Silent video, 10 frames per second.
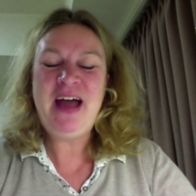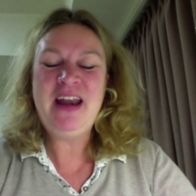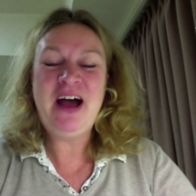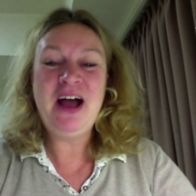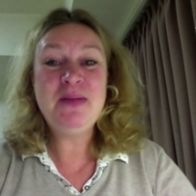
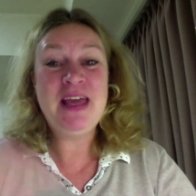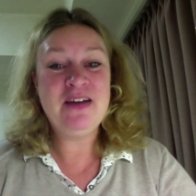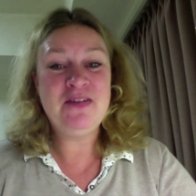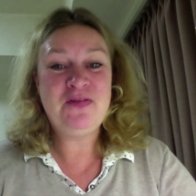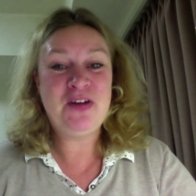and I'm
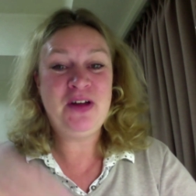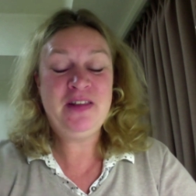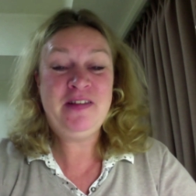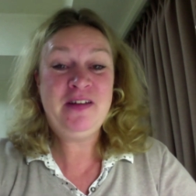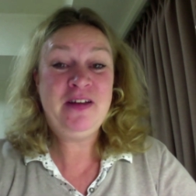here for
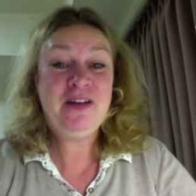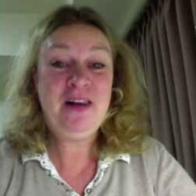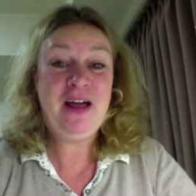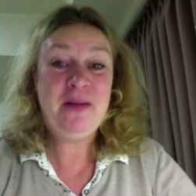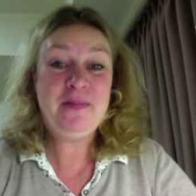
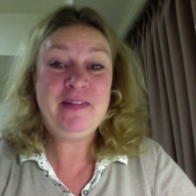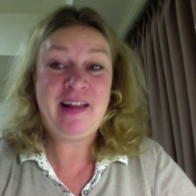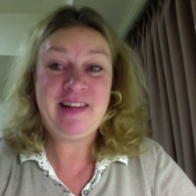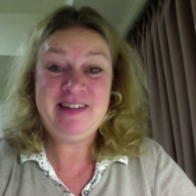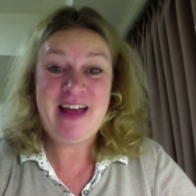until um,
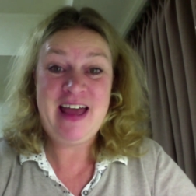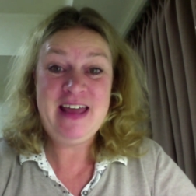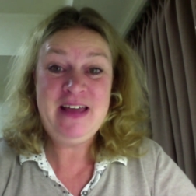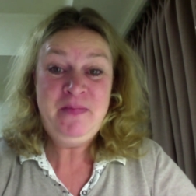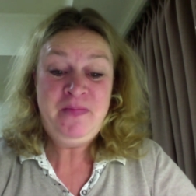
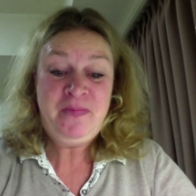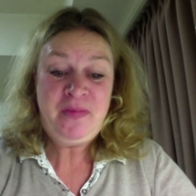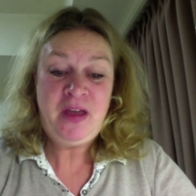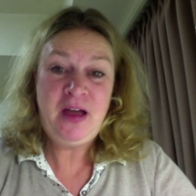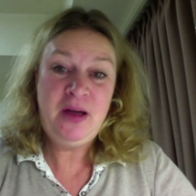Saturday
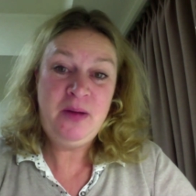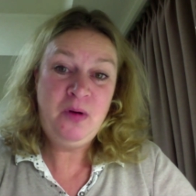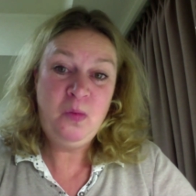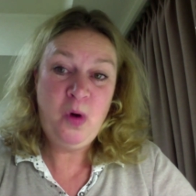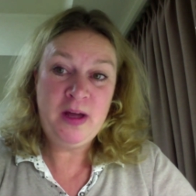
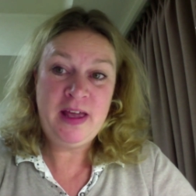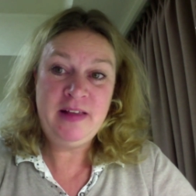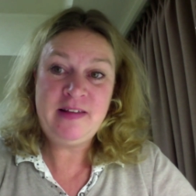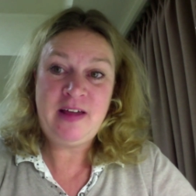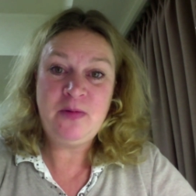um,
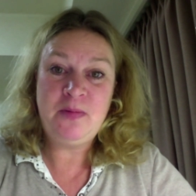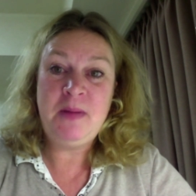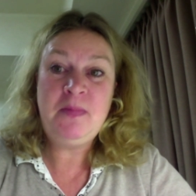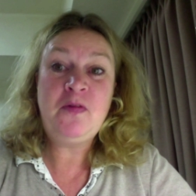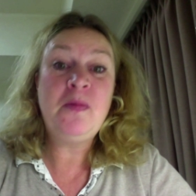working together with
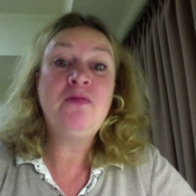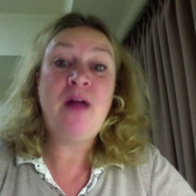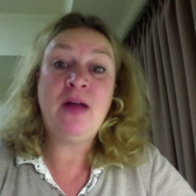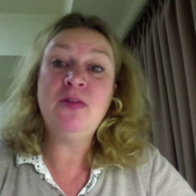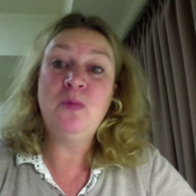people from
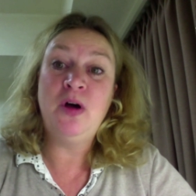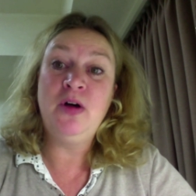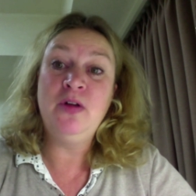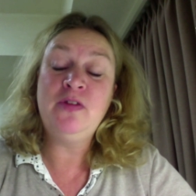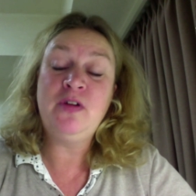around the
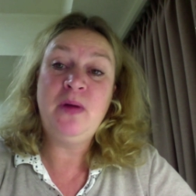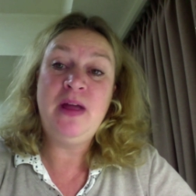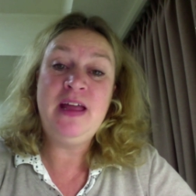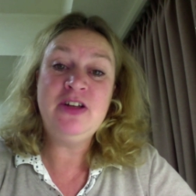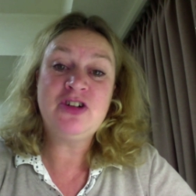world, and
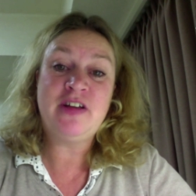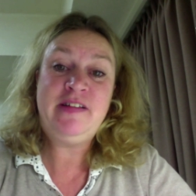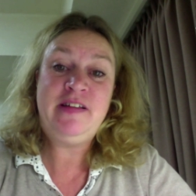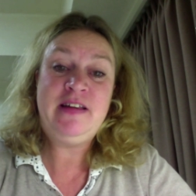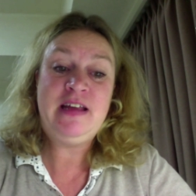we're
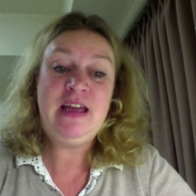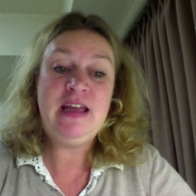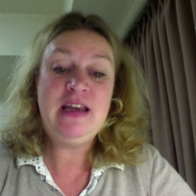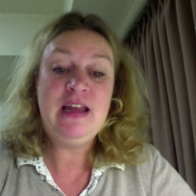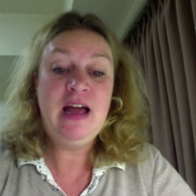interested
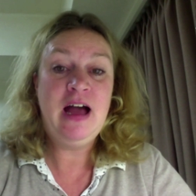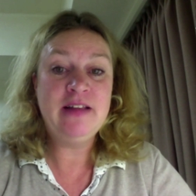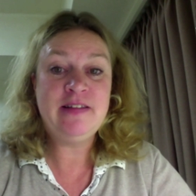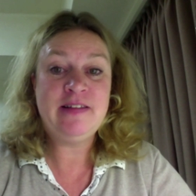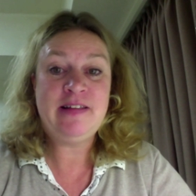in
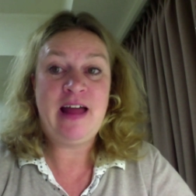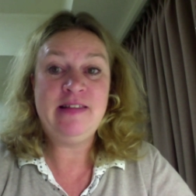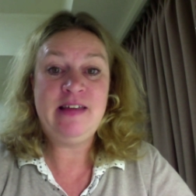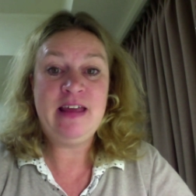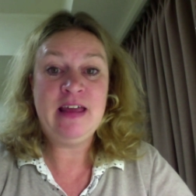
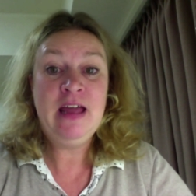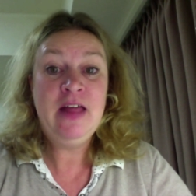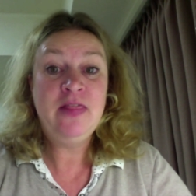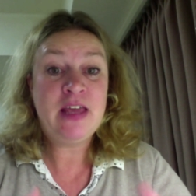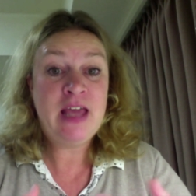understanding
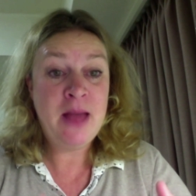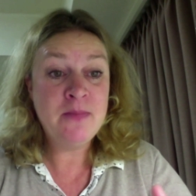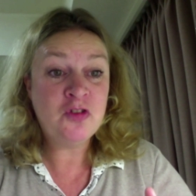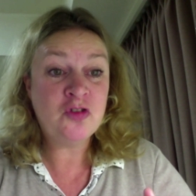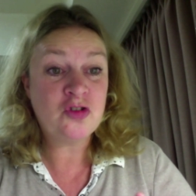the
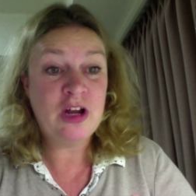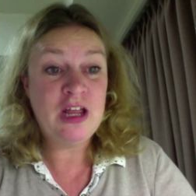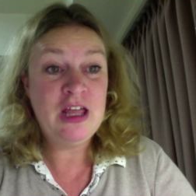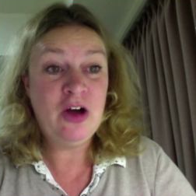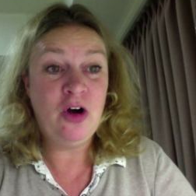
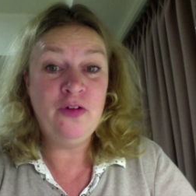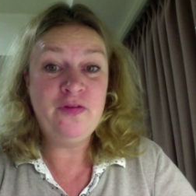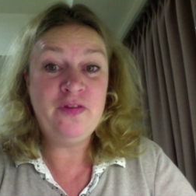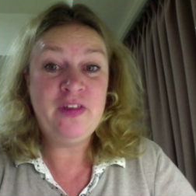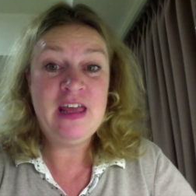chemistry
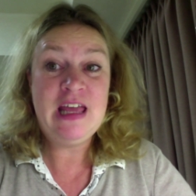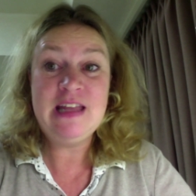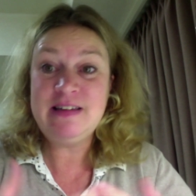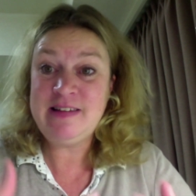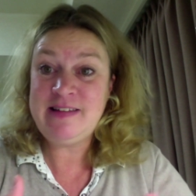of the
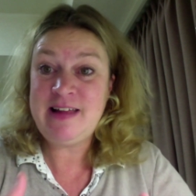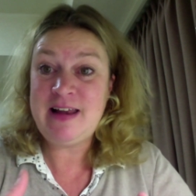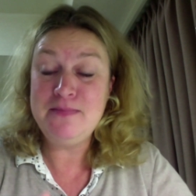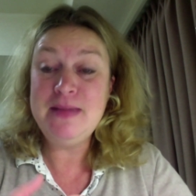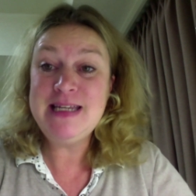
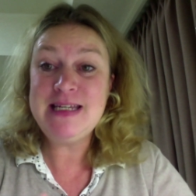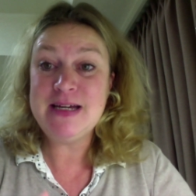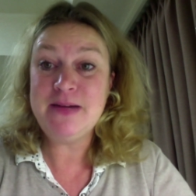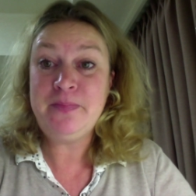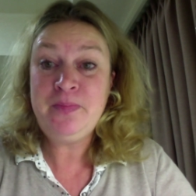interstellar
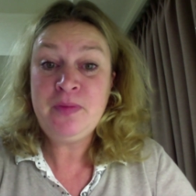medium.